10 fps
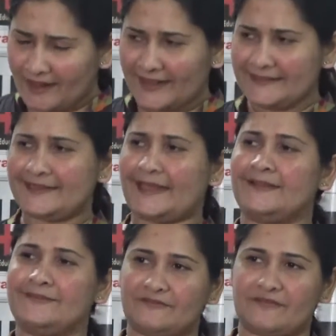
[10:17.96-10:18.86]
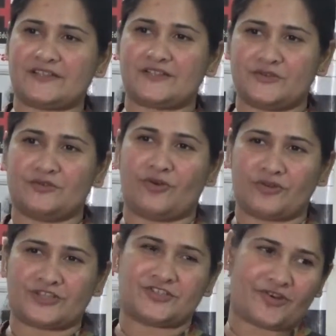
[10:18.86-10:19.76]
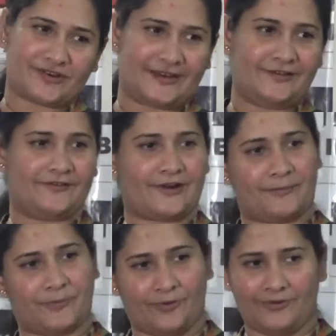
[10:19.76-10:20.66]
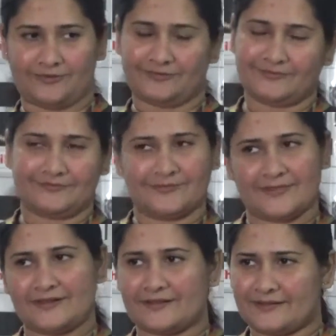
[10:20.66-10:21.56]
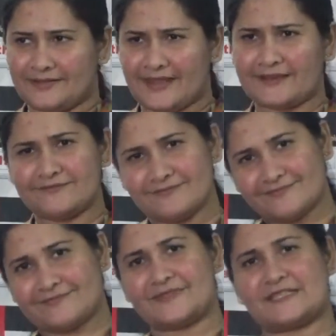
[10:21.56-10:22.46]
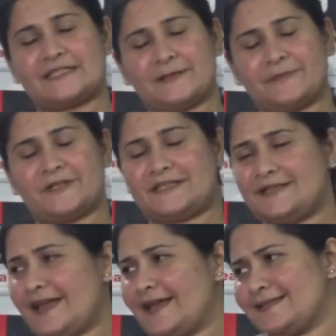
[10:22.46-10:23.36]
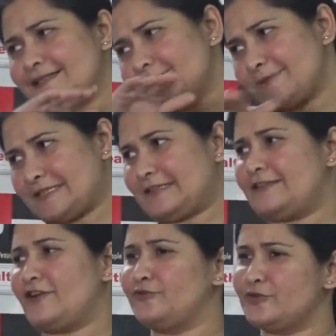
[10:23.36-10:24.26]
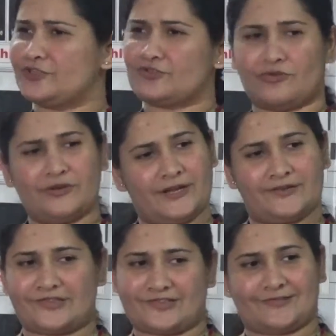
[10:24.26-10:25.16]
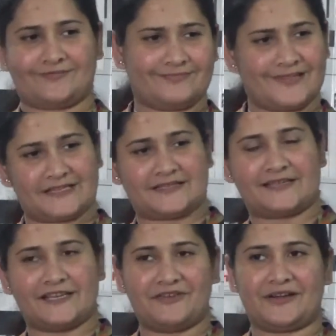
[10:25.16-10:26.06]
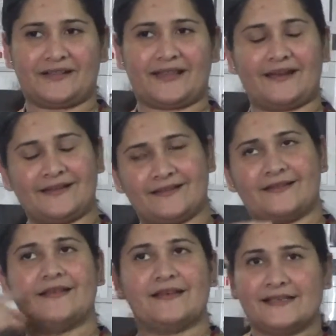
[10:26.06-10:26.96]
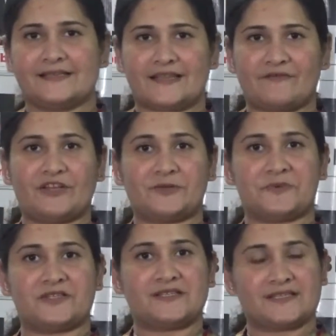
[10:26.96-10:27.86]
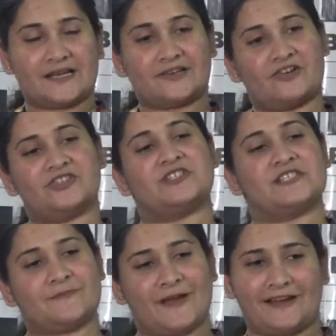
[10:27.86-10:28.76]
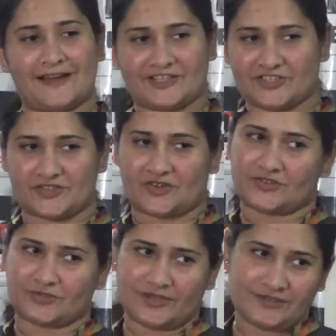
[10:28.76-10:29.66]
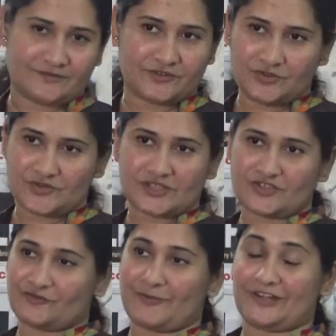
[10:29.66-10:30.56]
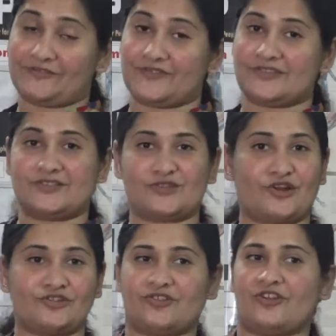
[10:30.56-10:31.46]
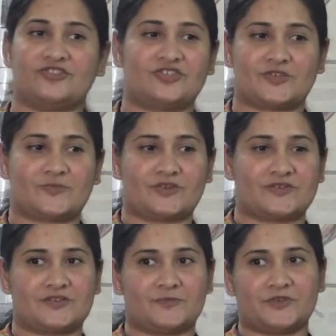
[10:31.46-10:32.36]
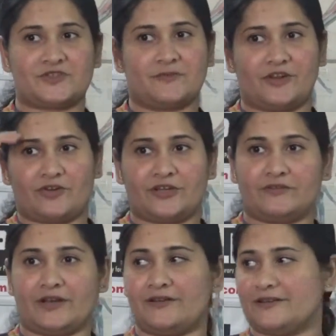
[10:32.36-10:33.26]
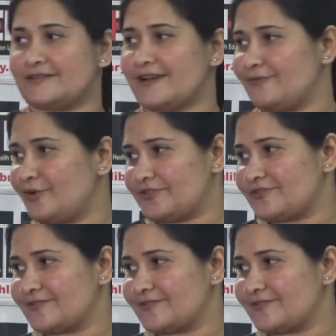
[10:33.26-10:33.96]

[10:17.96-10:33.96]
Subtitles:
And then once you know that you're in rapport, then just slip it in and slip it in a downward tone, and that's it. Leave it at that. And somewhere the person's unconscious mind latches onto it. Usage of metaphors is not a conscious process. The person may not even understand what